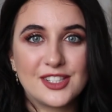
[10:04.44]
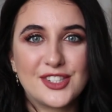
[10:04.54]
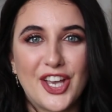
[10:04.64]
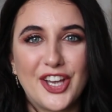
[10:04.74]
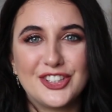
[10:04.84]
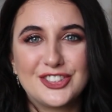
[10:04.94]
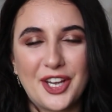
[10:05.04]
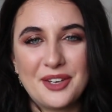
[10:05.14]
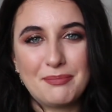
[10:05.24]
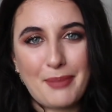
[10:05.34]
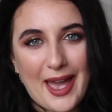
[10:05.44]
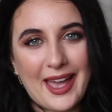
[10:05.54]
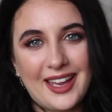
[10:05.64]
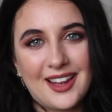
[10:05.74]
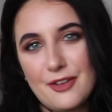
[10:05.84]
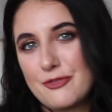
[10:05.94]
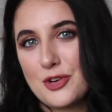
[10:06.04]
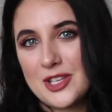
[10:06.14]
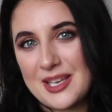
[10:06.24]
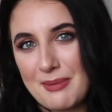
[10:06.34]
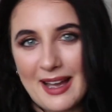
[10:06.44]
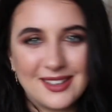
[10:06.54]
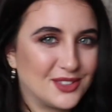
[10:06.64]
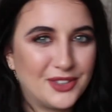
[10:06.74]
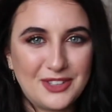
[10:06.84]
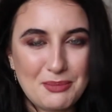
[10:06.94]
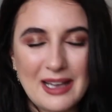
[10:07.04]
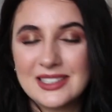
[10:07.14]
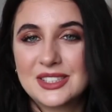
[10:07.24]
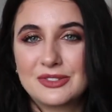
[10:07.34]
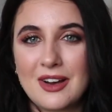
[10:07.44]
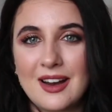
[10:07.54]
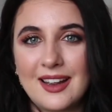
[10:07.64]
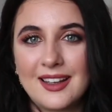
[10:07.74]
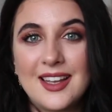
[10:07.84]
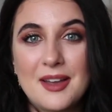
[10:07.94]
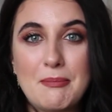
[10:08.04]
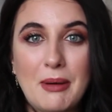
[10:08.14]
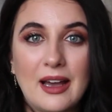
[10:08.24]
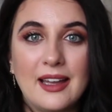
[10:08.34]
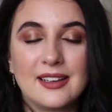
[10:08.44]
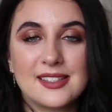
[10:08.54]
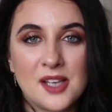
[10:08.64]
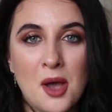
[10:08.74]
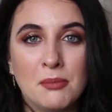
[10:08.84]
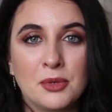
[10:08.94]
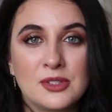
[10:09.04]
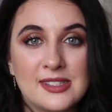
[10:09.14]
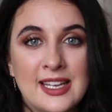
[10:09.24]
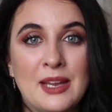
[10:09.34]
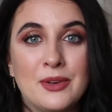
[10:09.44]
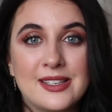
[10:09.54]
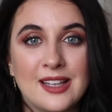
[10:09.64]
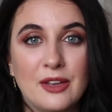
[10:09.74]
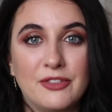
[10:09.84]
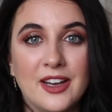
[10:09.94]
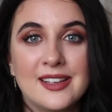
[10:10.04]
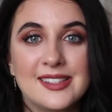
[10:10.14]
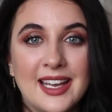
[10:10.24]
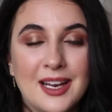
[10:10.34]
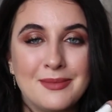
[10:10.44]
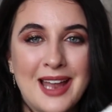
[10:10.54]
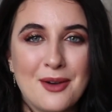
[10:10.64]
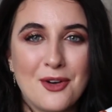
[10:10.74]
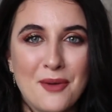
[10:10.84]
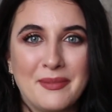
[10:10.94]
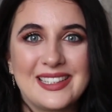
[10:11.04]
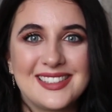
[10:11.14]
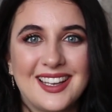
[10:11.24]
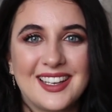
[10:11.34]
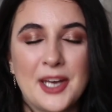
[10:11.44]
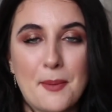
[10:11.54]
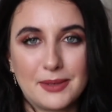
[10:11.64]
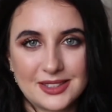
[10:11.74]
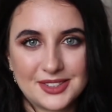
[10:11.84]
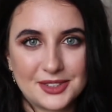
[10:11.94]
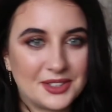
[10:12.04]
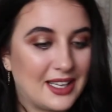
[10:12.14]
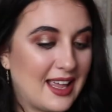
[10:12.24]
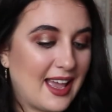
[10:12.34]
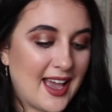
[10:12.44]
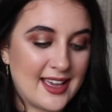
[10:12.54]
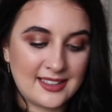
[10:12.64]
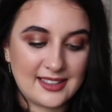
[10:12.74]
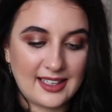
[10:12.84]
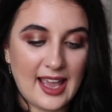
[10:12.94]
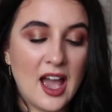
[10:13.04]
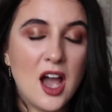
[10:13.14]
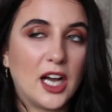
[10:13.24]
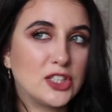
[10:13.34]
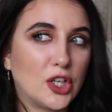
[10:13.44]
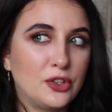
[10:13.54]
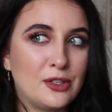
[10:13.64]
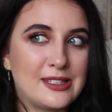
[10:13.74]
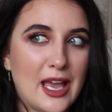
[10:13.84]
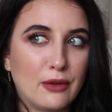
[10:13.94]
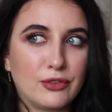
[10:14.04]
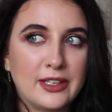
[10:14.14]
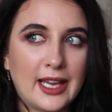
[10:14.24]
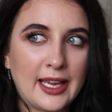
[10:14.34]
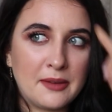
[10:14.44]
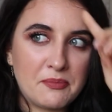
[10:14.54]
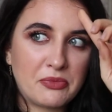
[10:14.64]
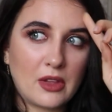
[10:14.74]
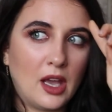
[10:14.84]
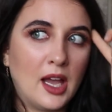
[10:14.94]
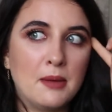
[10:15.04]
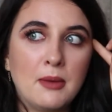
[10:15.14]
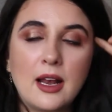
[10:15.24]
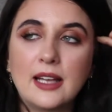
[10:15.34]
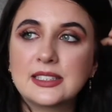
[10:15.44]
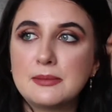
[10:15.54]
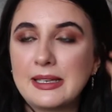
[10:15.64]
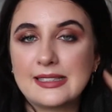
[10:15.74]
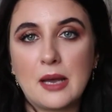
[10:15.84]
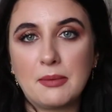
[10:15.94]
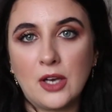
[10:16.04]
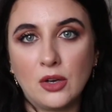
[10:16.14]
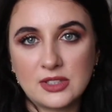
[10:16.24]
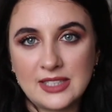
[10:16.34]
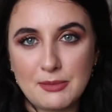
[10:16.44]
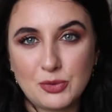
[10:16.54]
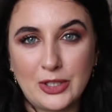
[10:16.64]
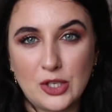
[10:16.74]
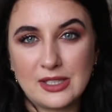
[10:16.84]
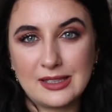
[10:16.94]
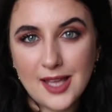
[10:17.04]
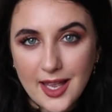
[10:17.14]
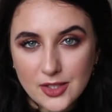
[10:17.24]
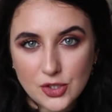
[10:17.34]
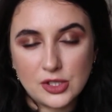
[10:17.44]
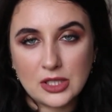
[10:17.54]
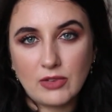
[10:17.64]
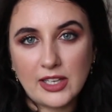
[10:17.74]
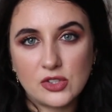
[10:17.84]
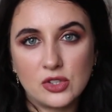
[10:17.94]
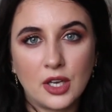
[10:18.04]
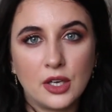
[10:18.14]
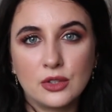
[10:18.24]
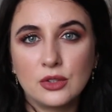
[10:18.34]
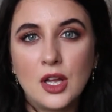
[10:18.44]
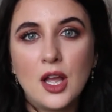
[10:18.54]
So don't pay like £40 or £50 for it. Buy a sample, see what it's like first, and I'm now on my second bottle. And yeah, I don't use it every day. I like to mix it up and alternate between using this, using retinol,